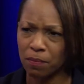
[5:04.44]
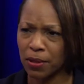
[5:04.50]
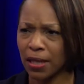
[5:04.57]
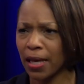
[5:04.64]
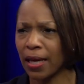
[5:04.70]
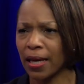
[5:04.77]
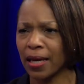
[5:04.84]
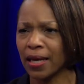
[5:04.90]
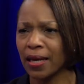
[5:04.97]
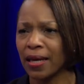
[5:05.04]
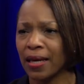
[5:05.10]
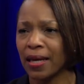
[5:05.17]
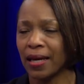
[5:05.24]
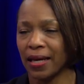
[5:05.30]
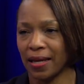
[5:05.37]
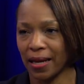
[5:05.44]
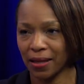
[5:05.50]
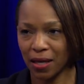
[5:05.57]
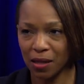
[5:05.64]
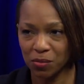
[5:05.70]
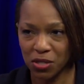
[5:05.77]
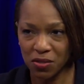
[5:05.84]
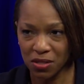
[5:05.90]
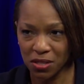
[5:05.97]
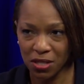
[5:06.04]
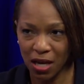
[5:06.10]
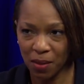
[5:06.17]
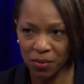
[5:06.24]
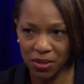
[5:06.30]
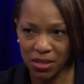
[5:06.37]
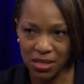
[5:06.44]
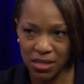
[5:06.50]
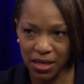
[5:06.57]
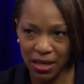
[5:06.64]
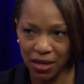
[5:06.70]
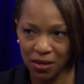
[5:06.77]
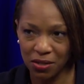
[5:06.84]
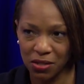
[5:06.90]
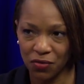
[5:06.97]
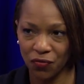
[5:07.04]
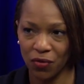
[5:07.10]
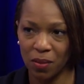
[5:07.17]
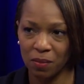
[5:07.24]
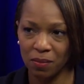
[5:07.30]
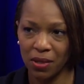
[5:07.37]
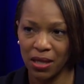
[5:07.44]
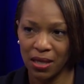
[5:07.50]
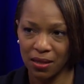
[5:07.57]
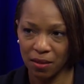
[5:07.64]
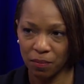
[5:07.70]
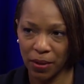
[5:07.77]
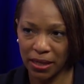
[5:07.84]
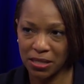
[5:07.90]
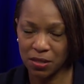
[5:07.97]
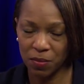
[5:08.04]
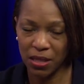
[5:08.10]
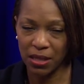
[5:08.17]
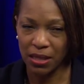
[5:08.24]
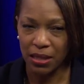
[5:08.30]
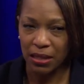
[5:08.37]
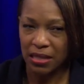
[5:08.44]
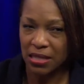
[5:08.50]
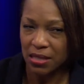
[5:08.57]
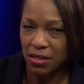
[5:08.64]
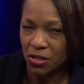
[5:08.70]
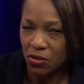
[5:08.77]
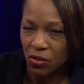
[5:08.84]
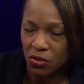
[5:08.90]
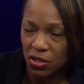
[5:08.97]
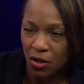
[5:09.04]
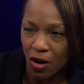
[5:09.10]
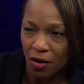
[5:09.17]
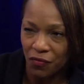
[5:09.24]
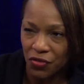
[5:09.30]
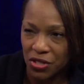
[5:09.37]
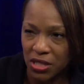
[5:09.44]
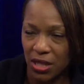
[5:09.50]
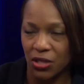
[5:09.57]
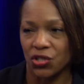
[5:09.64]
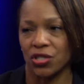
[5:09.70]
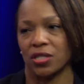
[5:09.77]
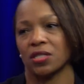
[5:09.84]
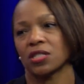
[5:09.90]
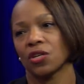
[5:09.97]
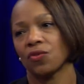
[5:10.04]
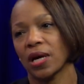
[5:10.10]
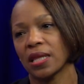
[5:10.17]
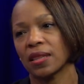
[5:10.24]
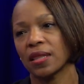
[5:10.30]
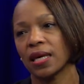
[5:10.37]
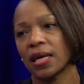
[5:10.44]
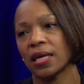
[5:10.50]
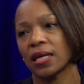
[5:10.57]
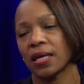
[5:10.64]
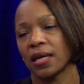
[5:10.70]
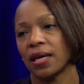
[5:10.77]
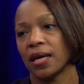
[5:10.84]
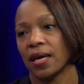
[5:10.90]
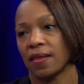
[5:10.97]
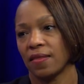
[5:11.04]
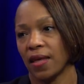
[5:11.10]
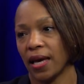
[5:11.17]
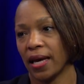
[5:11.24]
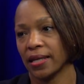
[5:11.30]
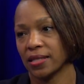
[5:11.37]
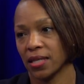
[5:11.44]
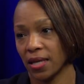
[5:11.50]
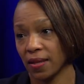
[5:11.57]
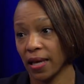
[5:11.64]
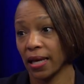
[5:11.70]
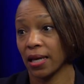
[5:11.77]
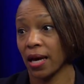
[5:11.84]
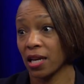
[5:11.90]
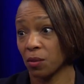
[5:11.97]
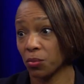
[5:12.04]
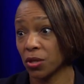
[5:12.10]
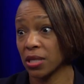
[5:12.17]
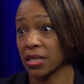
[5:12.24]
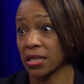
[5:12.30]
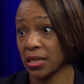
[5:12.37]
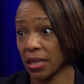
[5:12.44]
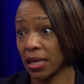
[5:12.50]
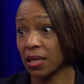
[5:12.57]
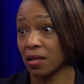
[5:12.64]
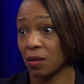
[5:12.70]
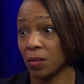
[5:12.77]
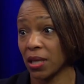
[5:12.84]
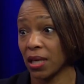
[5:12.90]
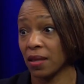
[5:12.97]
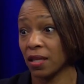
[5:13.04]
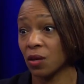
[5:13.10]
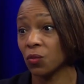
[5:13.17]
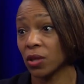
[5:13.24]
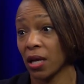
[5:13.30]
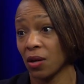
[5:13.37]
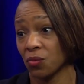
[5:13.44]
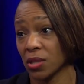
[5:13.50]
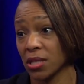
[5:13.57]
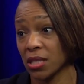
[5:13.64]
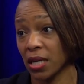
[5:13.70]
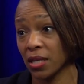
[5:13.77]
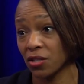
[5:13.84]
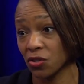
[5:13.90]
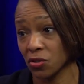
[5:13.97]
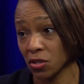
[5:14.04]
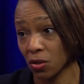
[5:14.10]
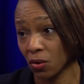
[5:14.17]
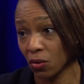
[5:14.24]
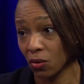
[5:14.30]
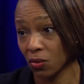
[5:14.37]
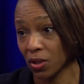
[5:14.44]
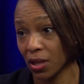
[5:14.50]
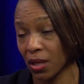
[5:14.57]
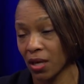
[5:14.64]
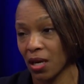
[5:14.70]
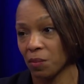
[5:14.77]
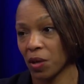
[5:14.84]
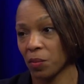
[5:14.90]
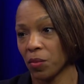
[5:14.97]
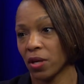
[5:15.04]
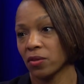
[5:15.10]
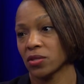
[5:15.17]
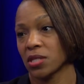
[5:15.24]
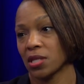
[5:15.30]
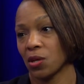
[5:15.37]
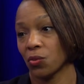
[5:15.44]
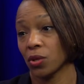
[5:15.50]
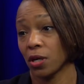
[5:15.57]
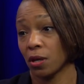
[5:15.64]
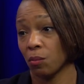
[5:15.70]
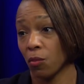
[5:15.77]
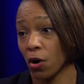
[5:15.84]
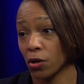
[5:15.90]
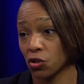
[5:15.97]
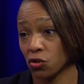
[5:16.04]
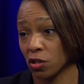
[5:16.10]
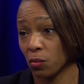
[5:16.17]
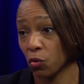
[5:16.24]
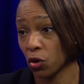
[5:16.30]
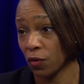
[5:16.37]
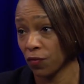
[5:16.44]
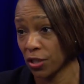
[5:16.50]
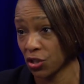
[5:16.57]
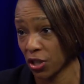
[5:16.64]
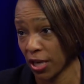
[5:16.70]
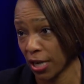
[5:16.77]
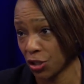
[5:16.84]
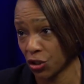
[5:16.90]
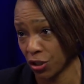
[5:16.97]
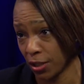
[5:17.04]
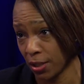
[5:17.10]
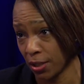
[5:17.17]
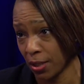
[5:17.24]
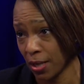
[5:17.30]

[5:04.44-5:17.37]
and play and I come to the top of the stairs from the basement and listen to those conversations. So I think that that kind of put a seed in me. And then when I was 10 years old, my mother said, We're going to march on the Board of Education.